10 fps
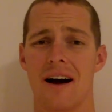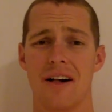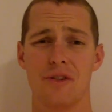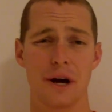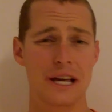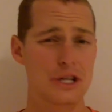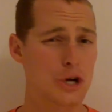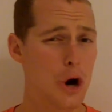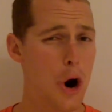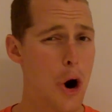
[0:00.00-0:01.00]
Lucky
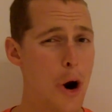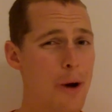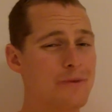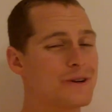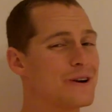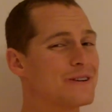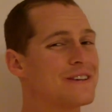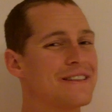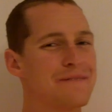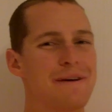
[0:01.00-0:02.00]
Charms or a
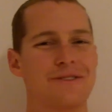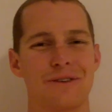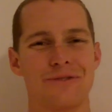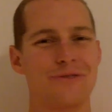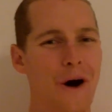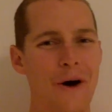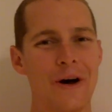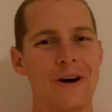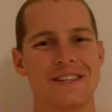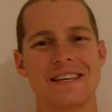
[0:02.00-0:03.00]
sentimental
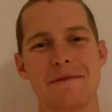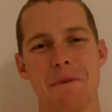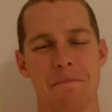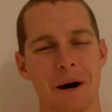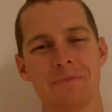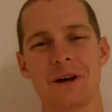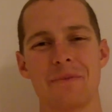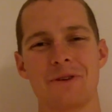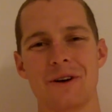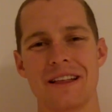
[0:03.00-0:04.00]
photo to keep them pumped
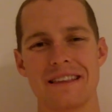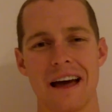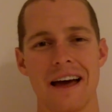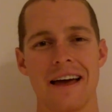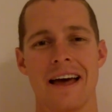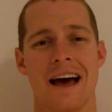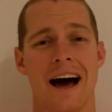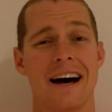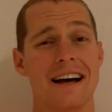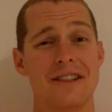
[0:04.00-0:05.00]
up during the day.
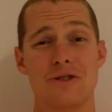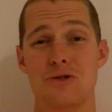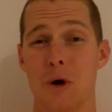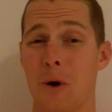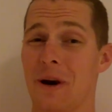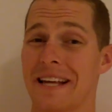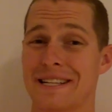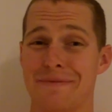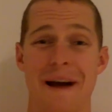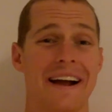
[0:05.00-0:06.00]
Don't
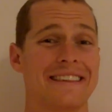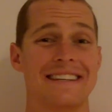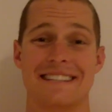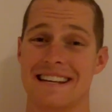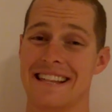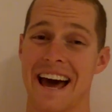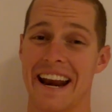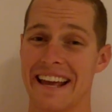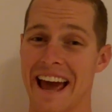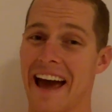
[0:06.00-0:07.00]
expect to see
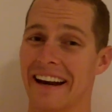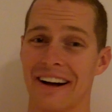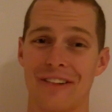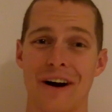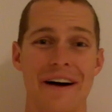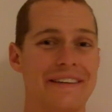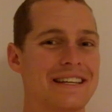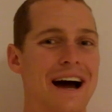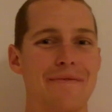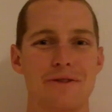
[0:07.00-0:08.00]
that again. A lot of
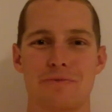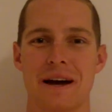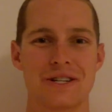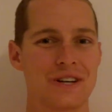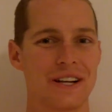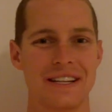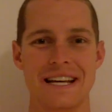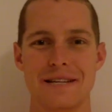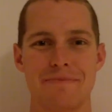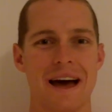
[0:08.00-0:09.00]
the time the special
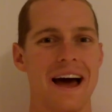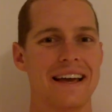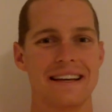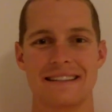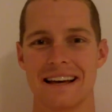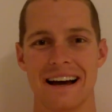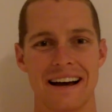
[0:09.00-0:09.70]
needs bag is,